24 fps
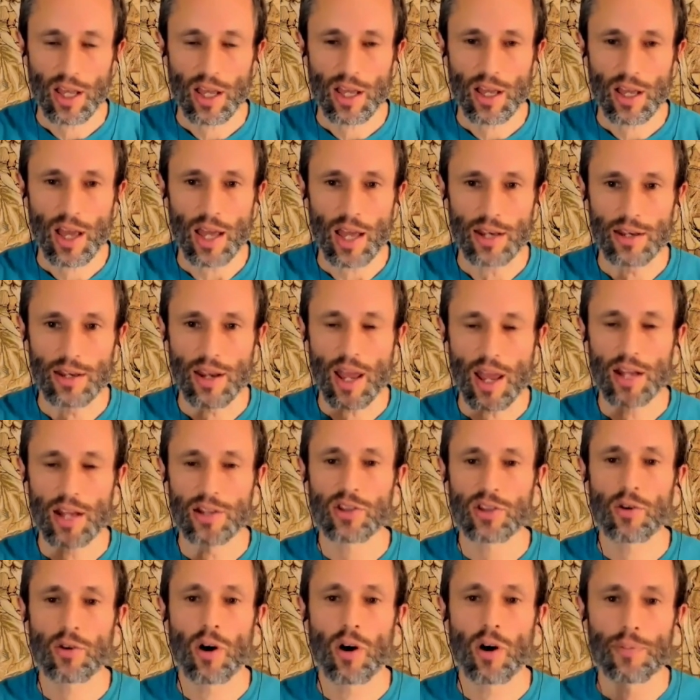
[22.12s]
And, and
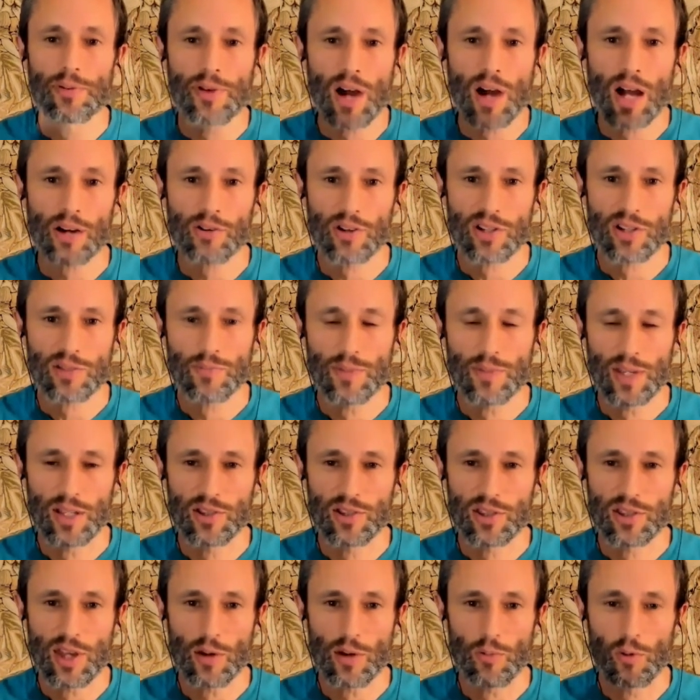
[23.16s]
so our progress
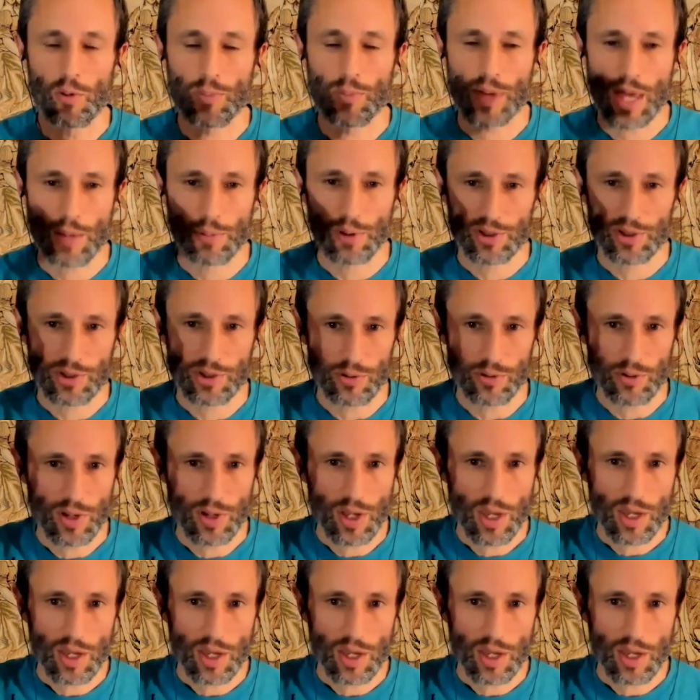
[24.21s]
means that we'll be able to,